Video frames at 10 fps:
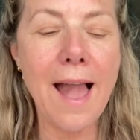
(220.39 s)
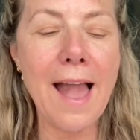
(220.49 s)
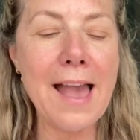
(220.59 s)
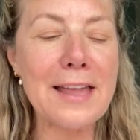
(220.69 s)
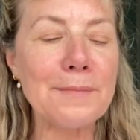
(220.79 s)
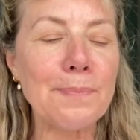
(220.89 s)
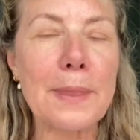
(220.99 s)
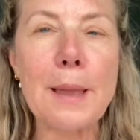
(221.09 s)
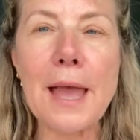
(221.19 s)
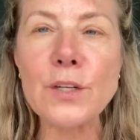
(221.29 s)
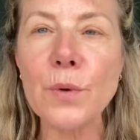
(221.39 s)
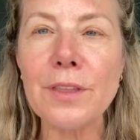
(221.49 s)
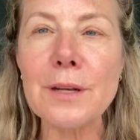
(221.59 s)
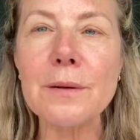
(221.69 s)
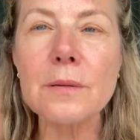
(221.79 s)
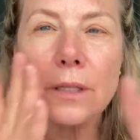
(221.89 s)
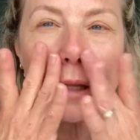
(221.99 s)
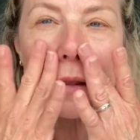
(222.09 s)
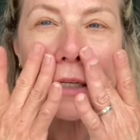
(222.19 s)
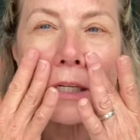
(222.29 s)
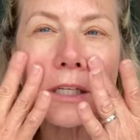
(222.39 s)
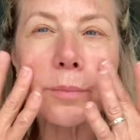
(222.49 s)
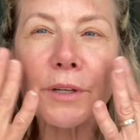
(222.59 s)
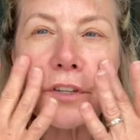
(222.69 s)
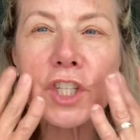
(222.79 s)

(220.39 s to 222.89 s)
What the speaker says: And there's a little bit of